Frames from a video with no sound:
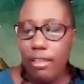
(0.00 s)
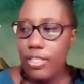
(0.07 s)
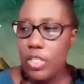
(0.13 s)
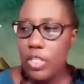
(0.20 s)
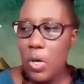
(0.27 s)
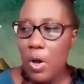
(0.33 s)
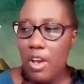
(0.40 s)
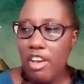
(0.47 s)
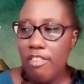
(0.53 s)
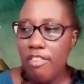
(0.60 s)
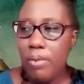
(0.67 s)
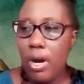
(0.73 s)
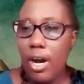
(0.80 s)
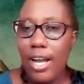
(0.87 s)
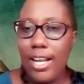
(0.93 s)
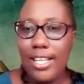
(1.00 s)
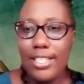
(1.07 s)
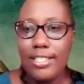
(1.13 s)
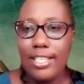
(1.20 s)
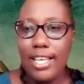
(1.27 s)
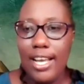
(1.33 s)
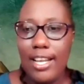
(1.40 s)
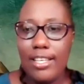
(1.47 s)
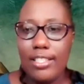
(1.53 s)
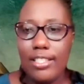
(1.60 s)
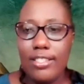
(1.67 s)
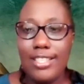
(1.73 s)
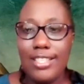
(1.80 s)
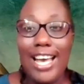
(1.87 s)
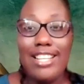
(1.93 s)
the story of Paul and
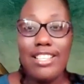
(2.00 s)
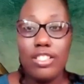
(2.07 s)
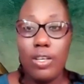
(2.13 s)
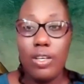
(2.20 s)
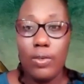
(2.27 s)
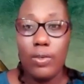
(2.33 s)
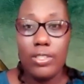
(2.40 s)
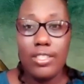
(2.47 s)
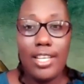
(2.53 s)
Silas stands out.